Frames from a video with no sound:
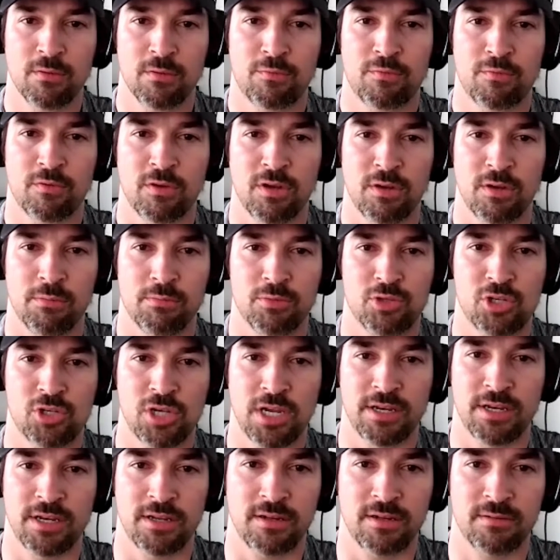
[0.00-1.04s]
from
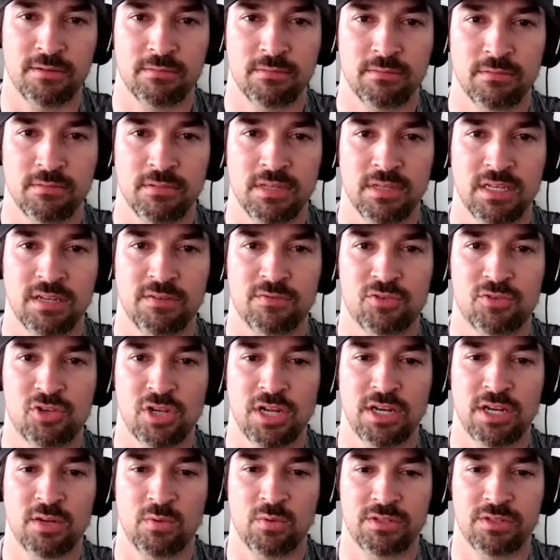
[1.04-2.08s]
China if
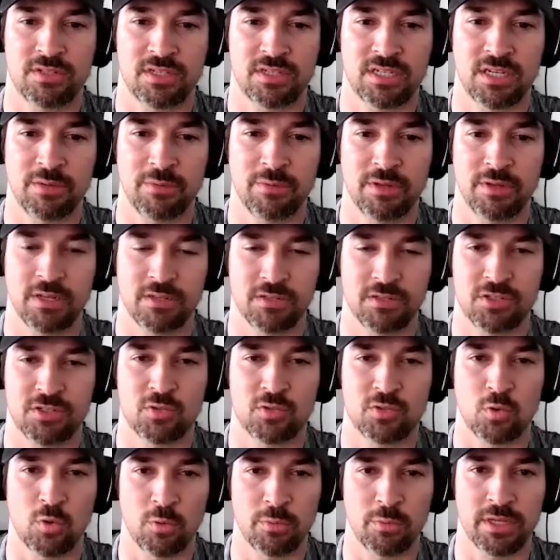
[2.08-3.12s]
China wants to come in and
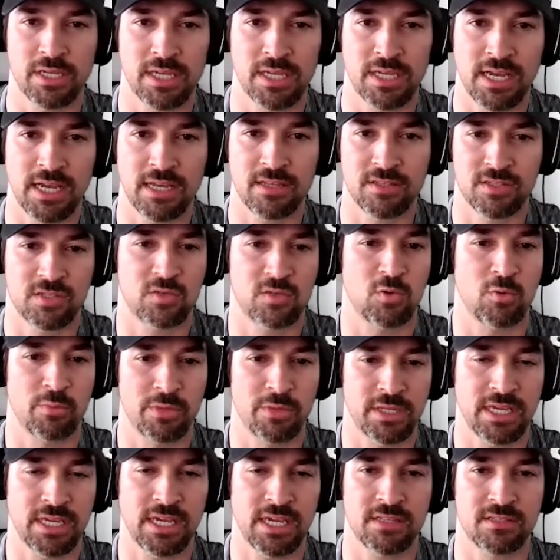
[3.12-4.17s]
storm the
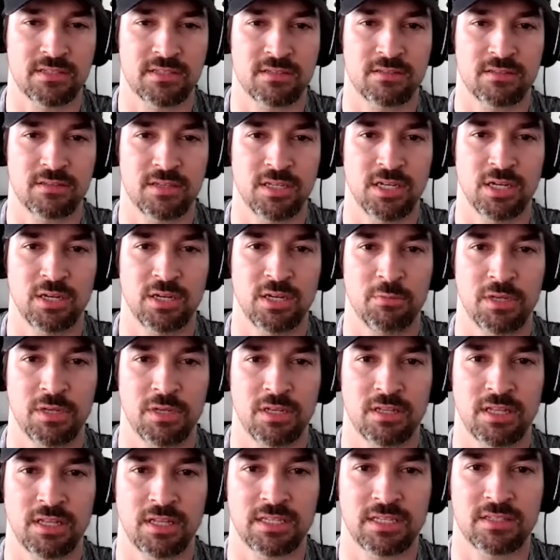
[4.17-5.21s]
gates? You know what I
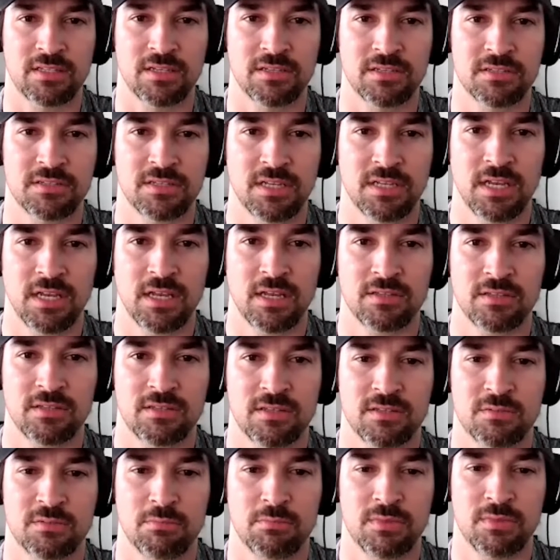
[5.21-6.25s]
mean? Like, does
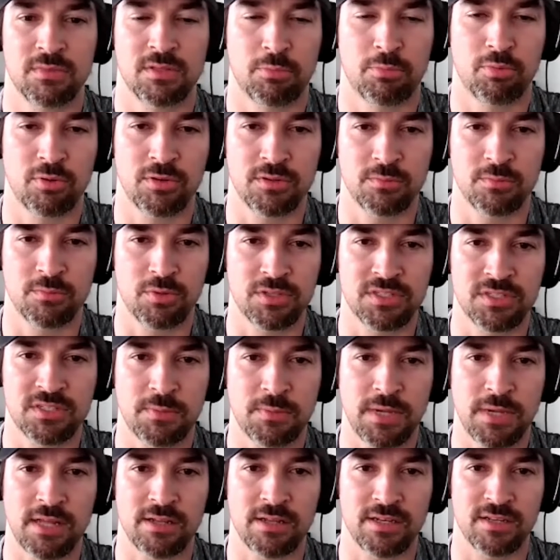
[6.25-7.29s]
the
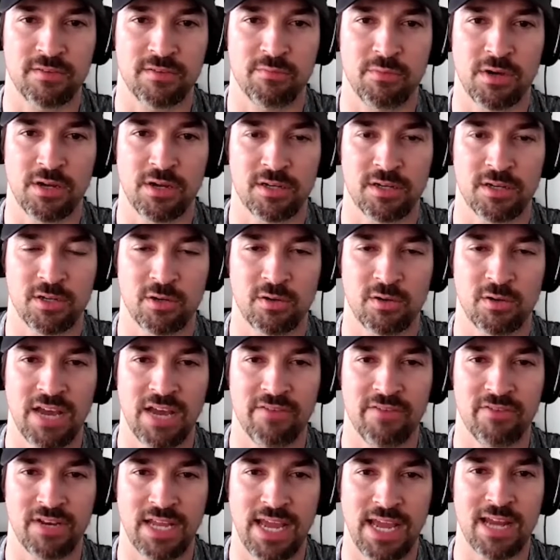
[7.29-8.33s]
Principality of Monaco
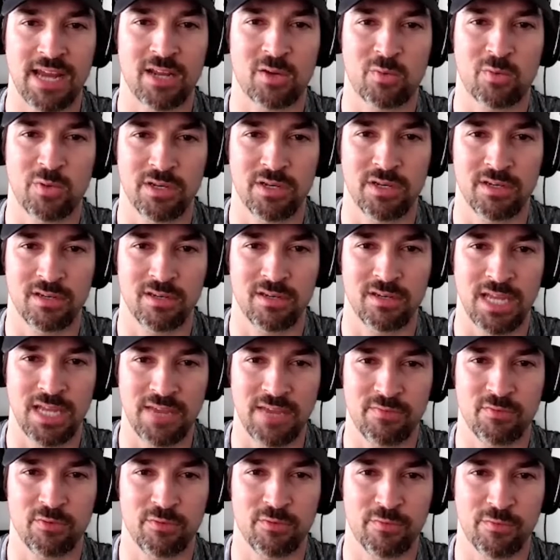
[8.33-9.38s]
have an adequate
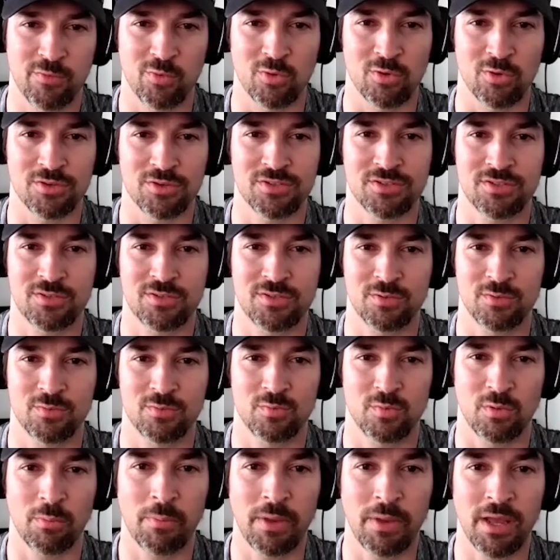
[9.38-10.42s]
naval force to
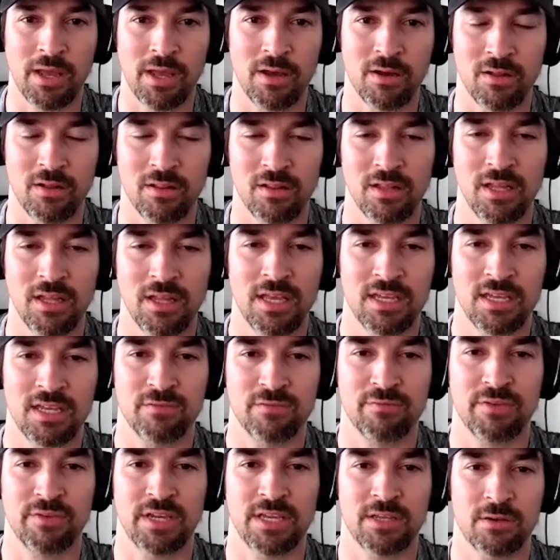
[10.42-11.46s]
repel
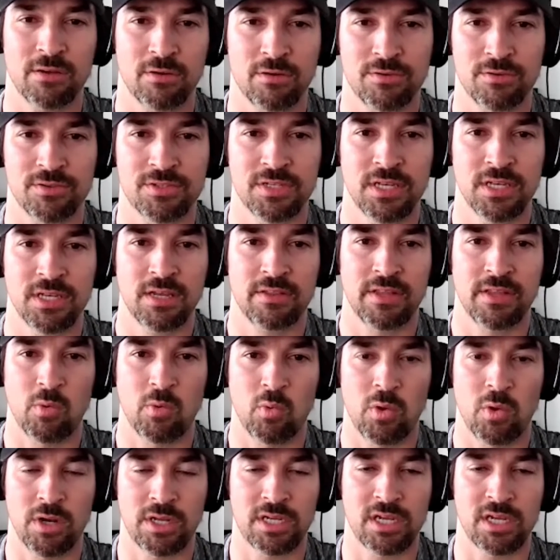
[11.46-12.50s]
invaders that
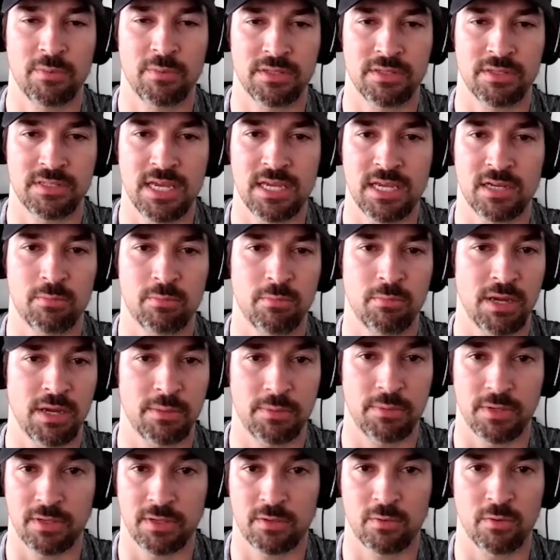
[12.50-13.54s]
want to come and take my
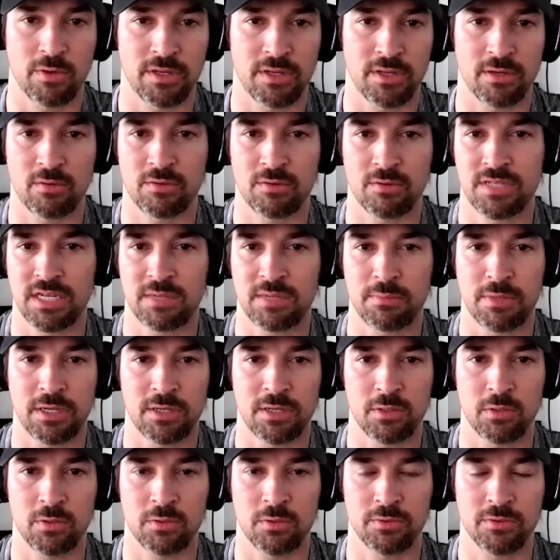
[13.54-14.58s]
Bitcoin or take my
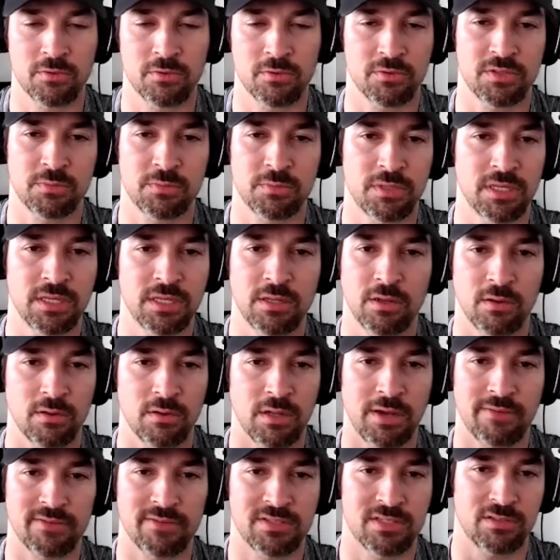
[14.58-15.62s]
gold or something? You know,
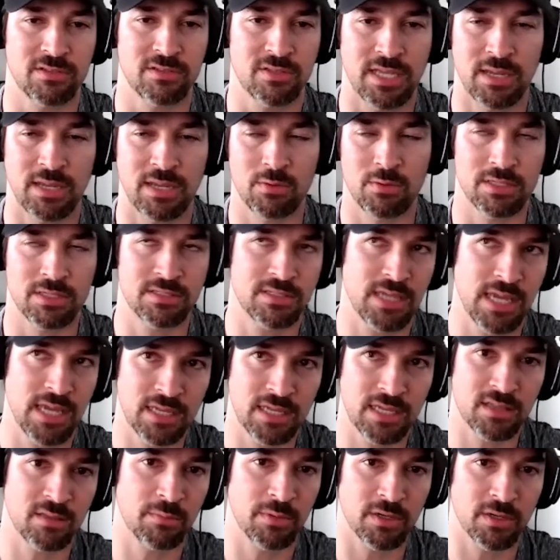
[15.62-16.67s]
obviously you can't really
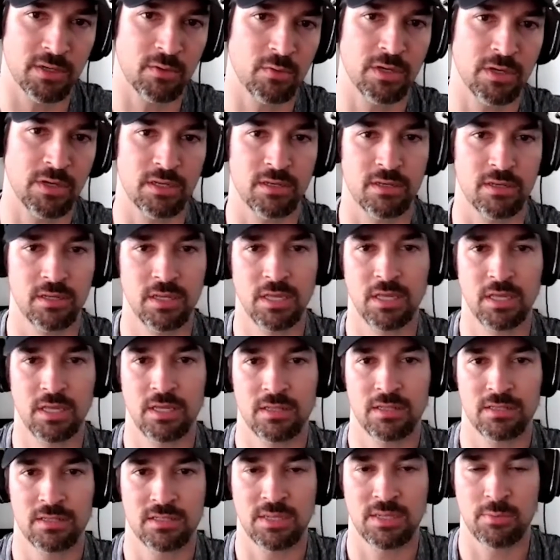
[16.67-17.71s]
take the Bitcoin
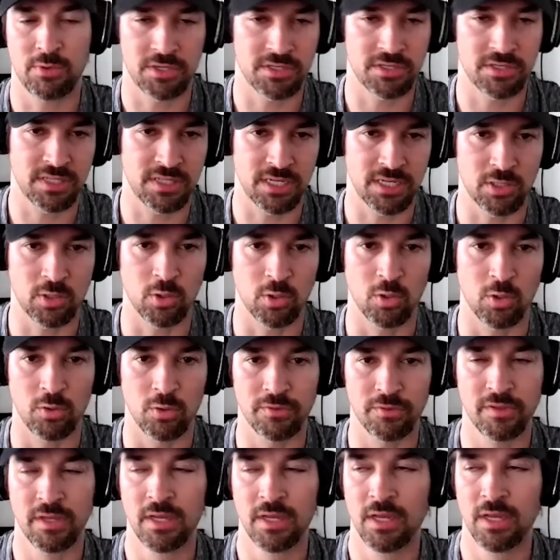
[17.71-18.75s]
the same way you can take
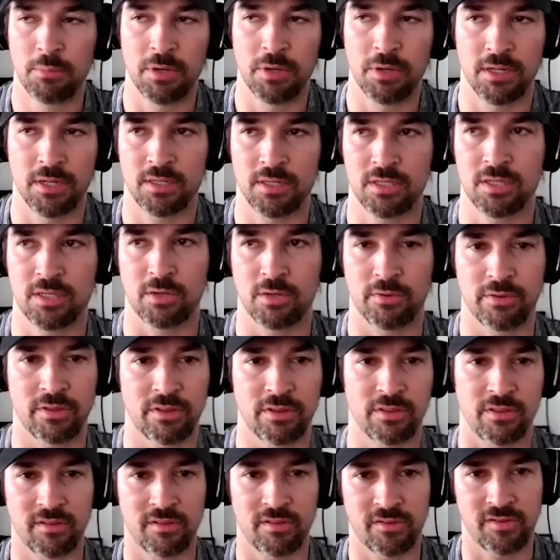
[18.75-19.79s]
gold, but you know,
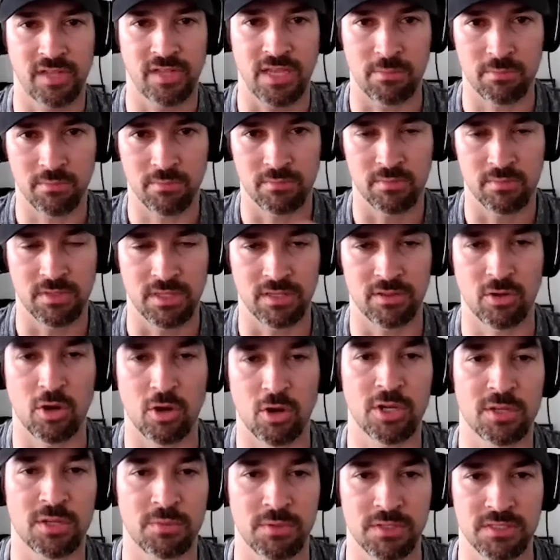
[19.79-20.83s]
the
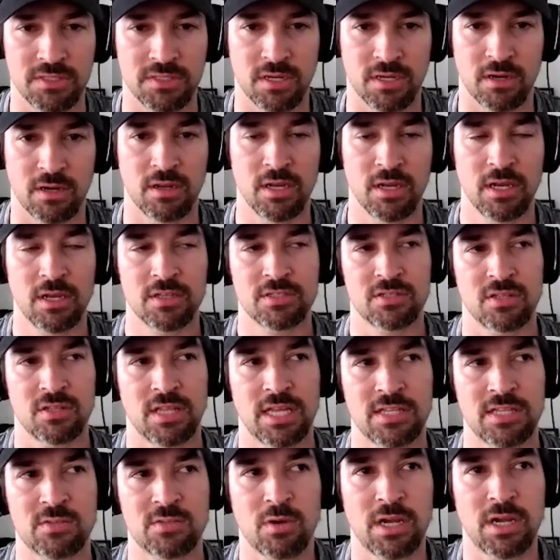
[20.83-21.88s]
argument's there. So
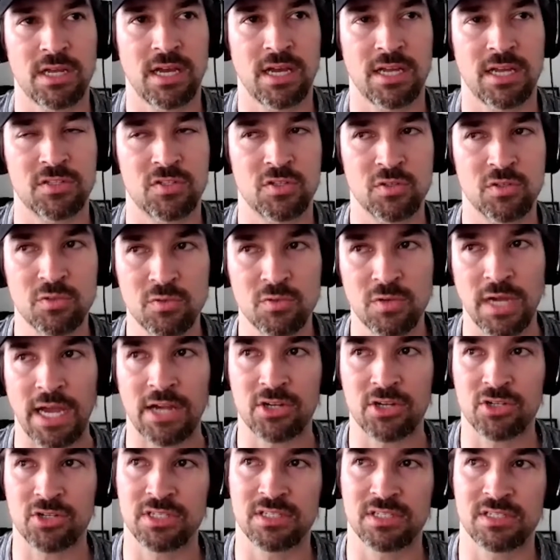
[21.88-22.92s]
that's where I do
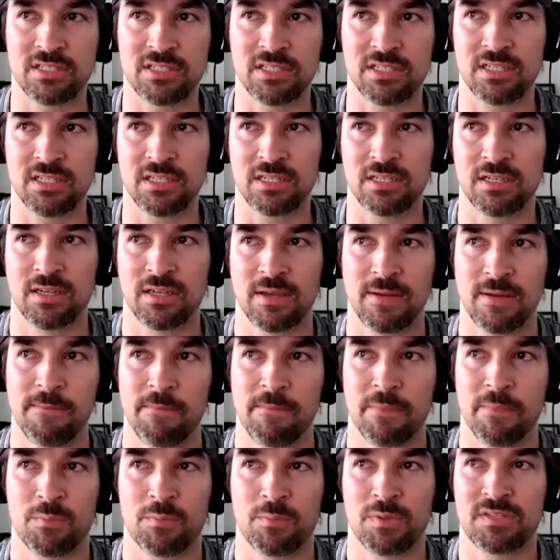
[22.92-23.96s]
actually see
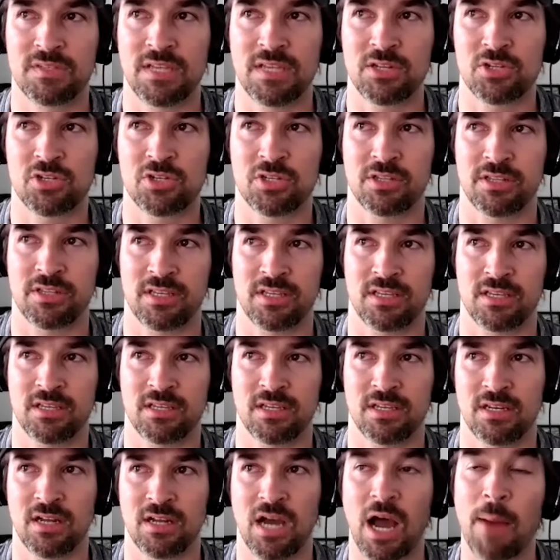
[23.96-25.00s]
potentially
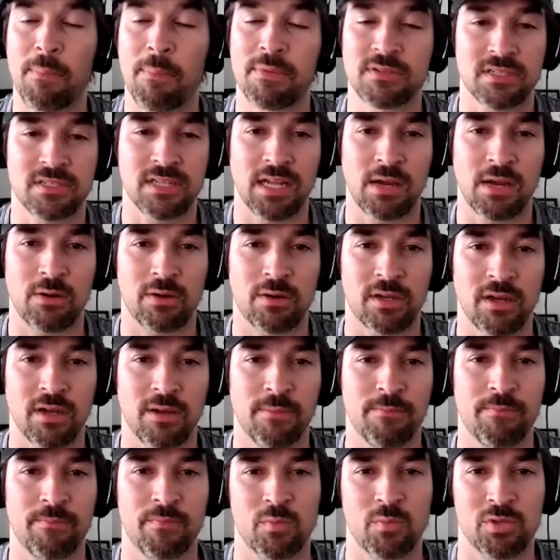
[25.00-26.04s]
an opposite
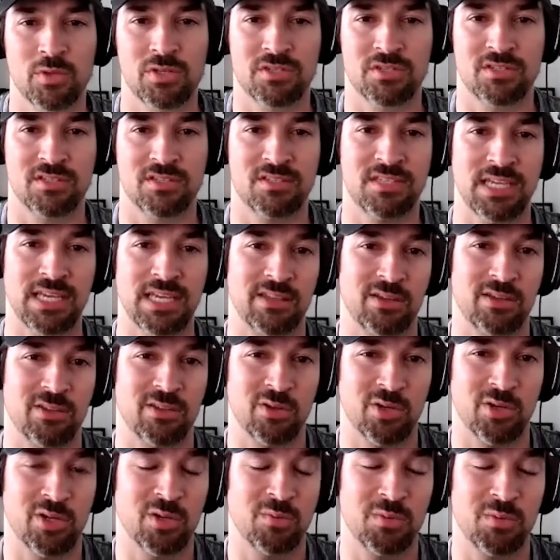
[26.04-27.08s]
outcome, which is to say that
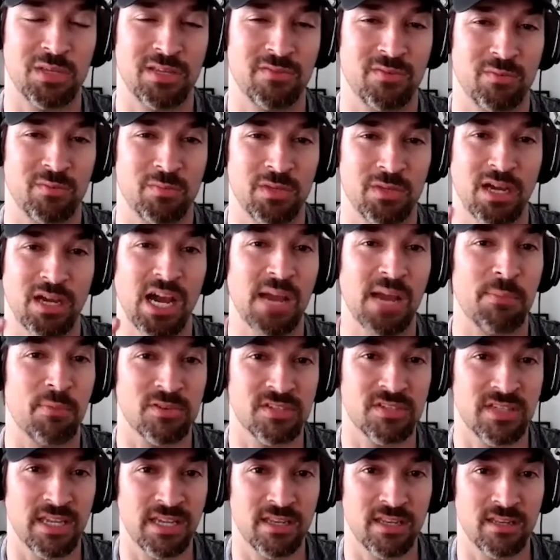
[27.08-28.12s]
there could even be
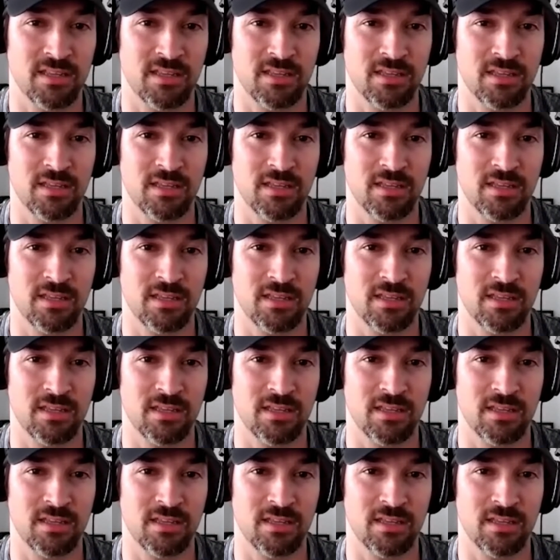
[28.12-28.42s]
hyperstate